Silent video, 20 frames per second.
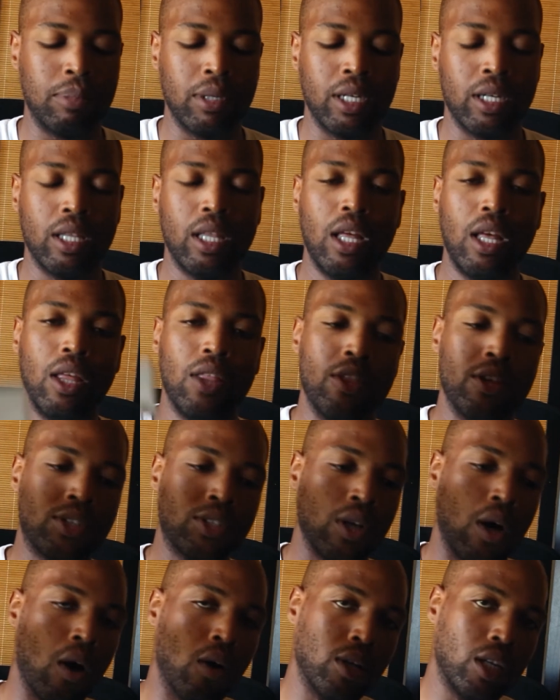But
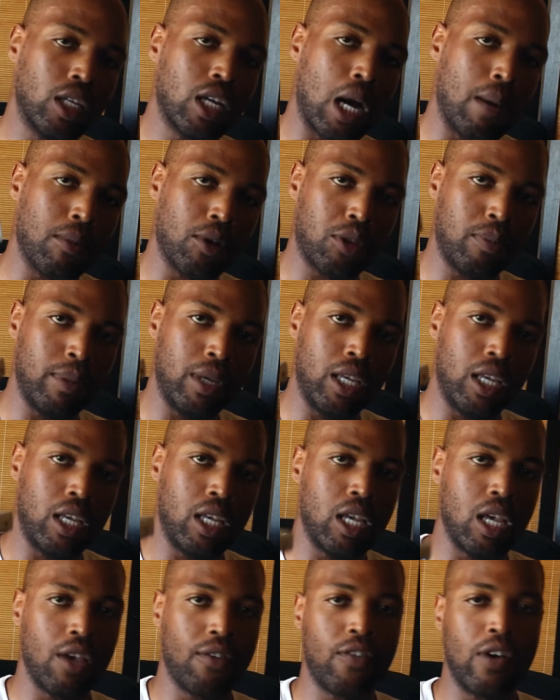this will only come with
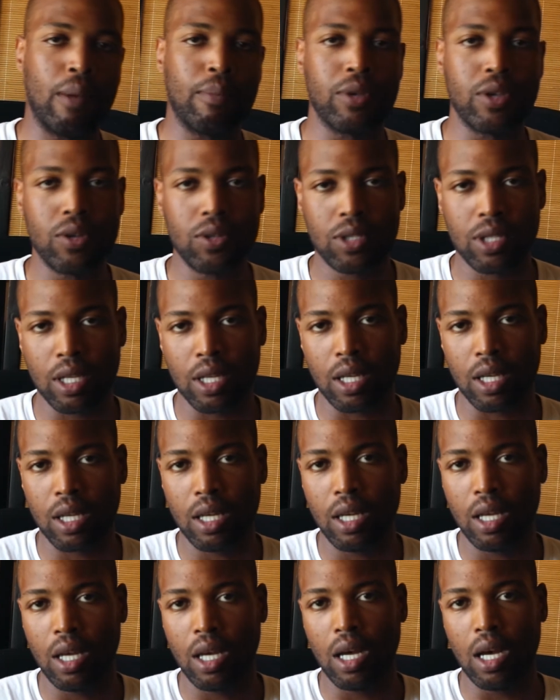me if I'm
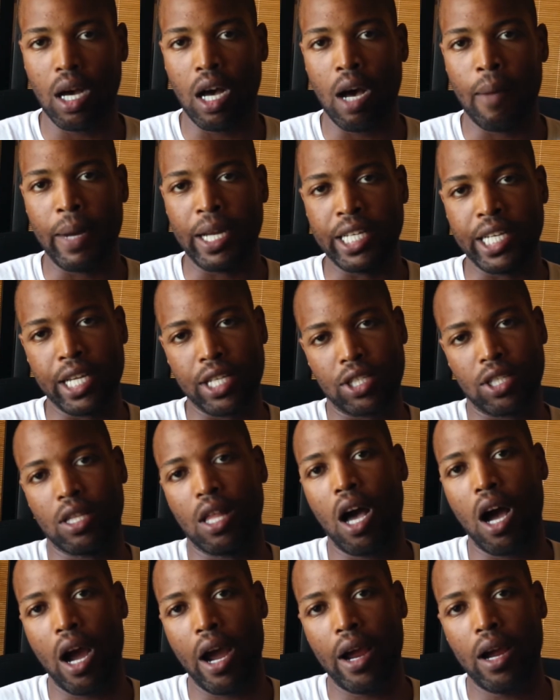using my
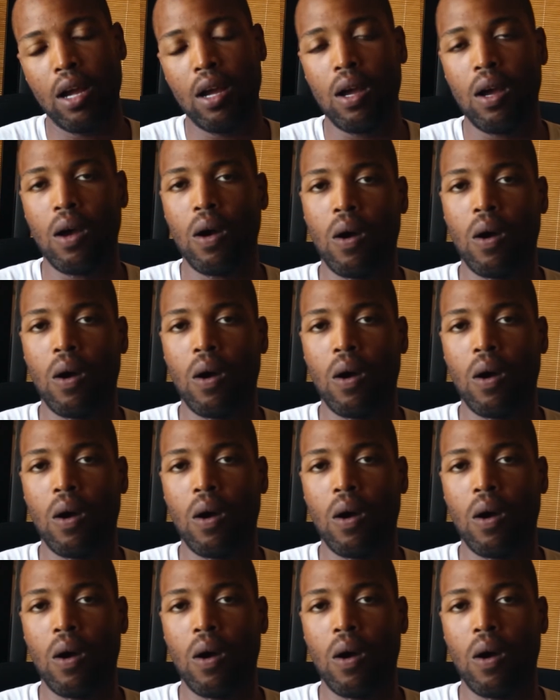DSLR